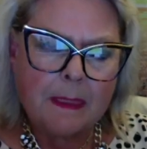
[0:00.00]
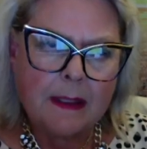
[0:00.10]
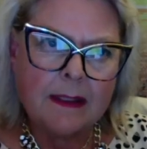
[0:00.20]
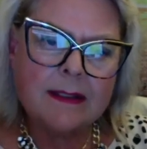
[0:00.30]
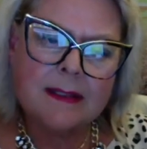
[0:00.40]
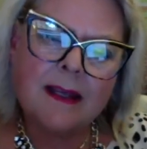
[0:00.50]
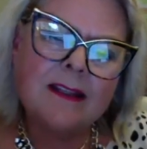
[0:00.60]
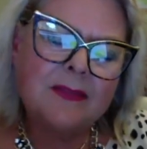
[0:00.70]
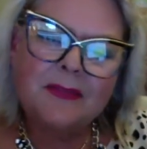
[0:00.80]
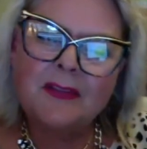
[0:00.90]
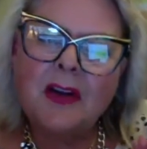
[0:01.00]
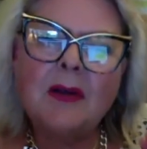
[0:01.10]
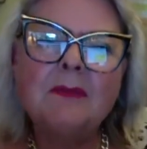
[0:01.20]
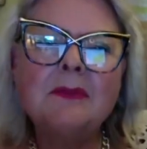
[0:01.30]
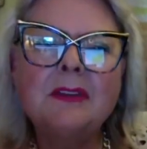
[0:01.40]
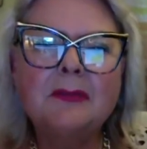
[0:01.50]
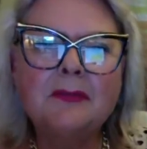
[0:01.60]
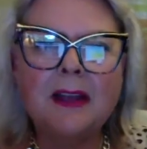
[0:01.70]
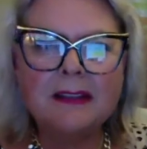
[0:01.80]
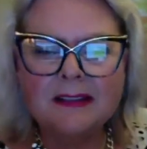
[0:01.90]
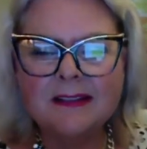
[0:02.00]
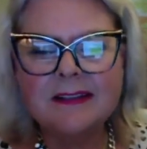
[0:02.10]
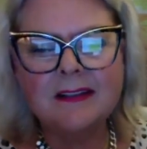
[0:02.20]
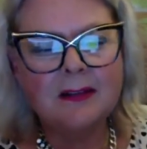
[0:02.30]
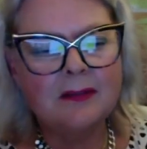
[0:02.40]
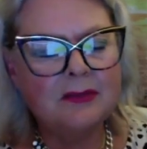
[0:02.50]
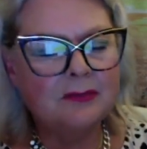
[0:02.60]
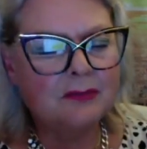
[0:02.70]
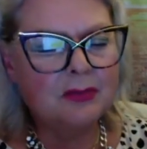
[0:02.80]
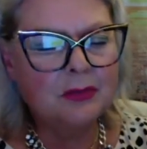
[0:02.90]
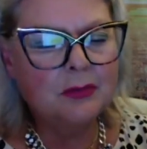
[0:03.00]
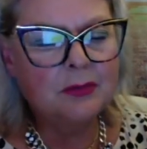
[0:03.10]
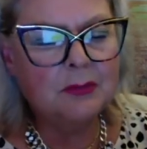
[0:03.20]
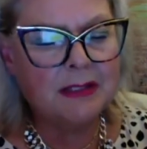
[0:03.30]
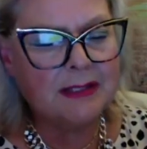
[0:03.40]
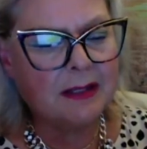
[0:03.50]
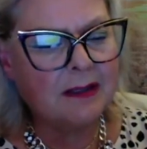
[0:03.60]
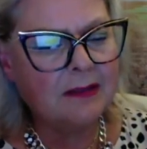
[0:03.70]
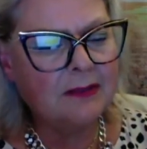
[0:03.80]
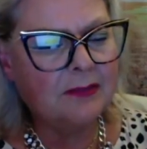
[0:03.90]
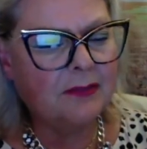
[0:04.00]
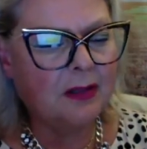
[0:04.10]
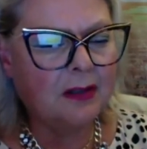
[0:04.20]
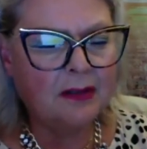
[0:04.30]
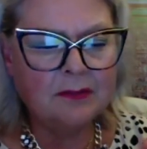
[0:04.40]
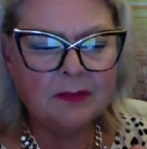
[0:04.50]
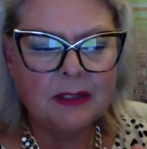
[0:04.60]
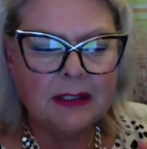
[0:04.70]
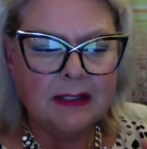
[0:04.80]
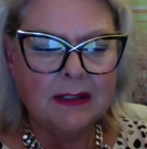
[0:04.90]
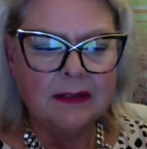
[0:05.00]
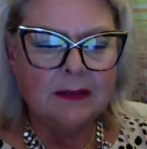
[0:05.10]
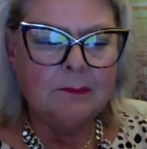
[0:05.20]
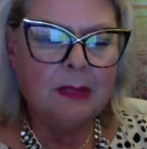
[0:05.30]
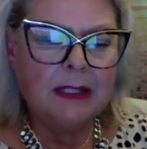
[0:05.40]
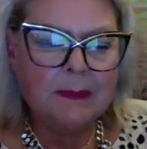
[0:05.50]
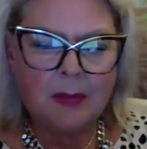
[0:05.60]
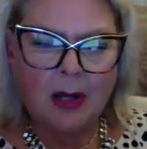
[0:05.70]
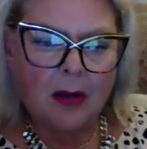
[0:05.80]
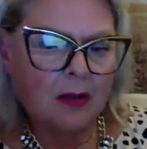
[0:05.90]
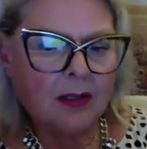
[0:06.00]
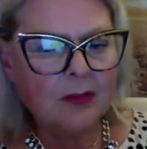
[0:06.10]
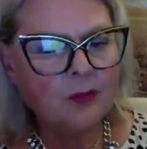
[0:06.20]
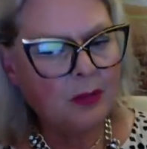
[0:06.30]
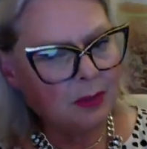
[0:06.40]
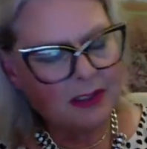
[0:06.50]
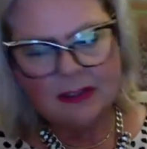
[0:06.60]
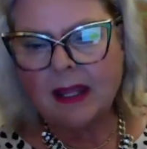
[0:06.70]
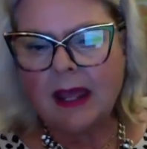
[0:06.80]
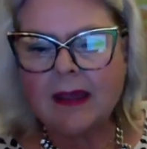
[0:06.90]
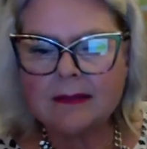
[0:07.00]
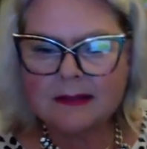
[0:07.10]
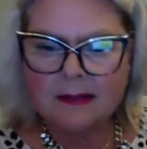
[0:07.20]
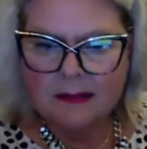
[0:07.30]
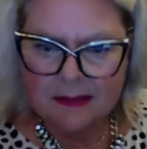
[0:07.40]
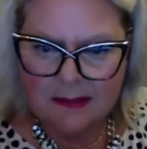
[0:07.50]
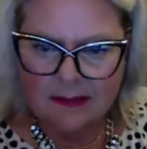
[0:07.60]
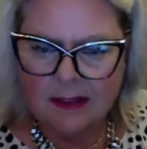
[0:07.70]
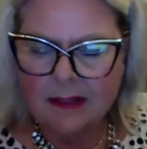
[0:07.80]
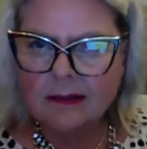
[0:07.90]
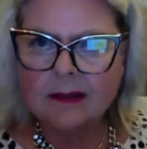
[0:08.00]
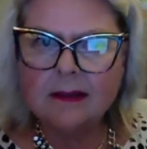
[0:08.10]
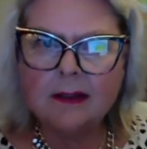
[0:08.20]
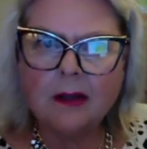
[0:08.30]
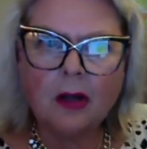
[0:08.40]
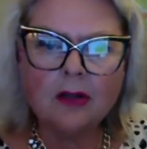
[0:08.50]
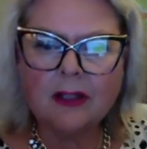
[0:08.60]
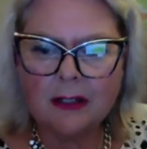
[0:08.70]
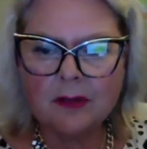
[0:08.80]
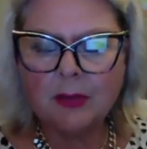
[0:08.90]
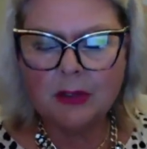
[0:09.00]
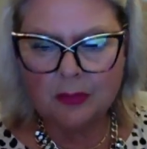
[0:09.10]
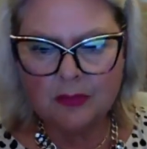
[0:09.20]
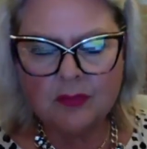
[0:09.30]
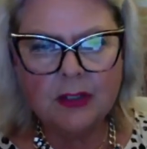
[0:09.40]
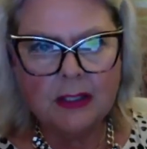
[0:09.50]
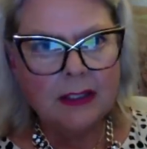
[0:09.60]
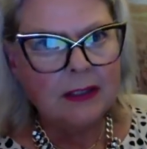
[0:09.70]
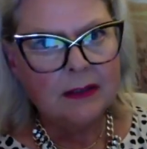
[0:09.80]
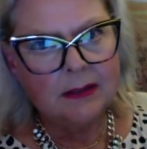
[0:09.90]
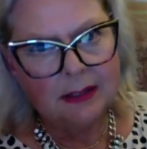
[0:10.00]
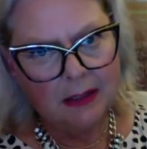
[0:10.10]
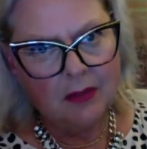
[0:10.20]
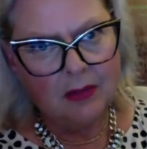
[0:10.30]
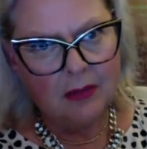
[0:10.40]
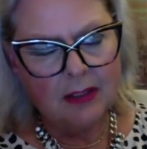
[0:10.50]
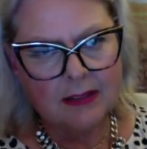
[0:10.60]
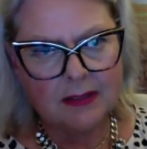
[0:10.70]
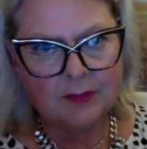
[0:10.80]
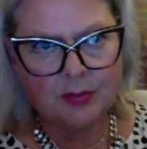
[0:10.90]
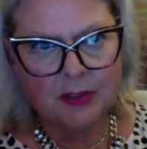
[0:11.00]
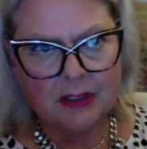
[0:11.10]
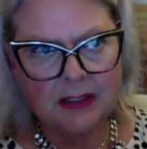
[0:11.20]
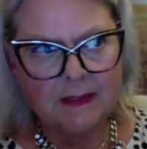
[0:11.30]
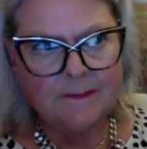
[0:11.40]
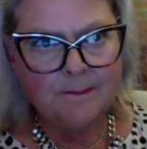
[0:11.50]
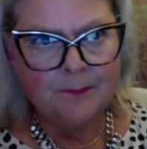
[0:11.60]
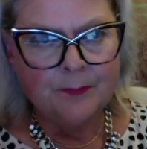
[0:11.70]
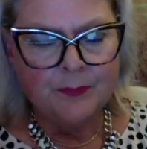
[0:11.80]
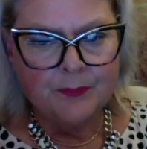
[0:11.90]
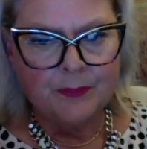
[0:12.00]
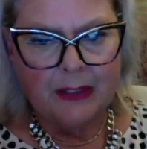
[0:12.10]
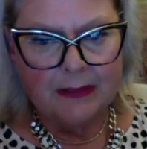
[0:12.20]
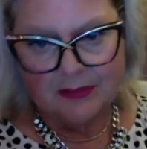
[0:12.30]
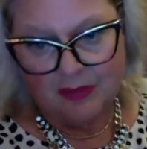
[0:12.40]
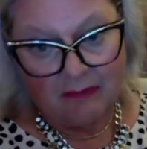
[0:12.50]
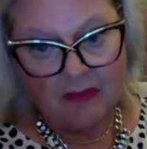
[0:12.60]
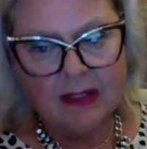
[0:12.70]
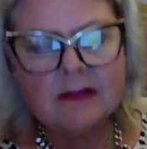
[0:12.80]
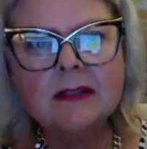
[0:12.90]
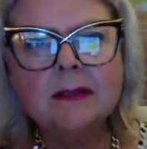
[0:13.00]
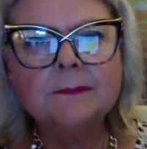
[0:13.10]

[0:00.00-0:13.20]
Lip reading: aside from the fantasy of the room, aside from the Belle Epoque and women in hats and this and that and the hot air balloon, the decor is pretty extravagant.